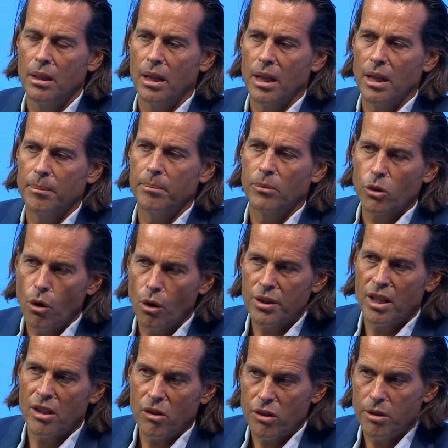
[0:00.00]
um,
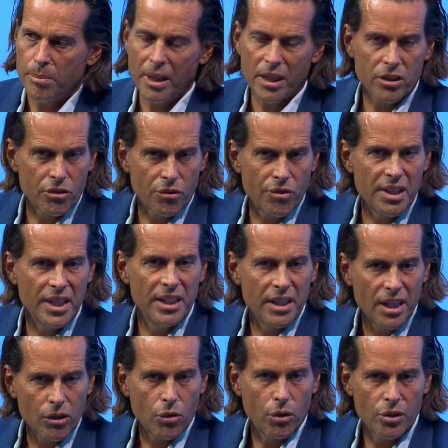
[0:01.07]
content on the big screen
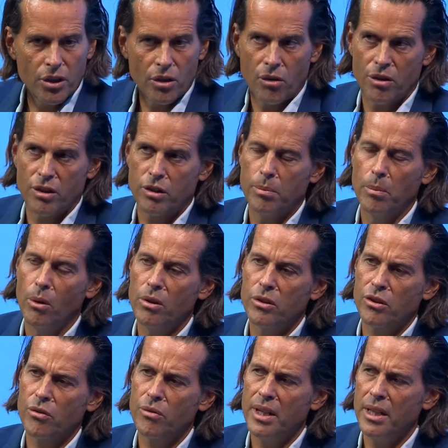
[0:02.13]
and content on the small
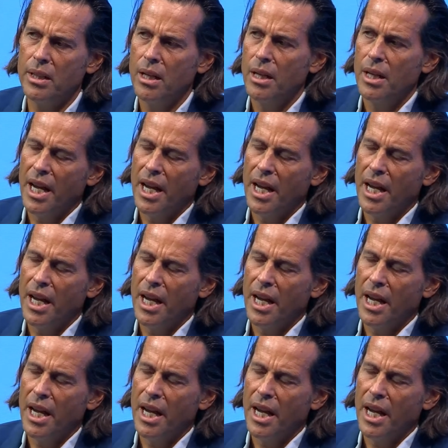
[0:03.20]
screen.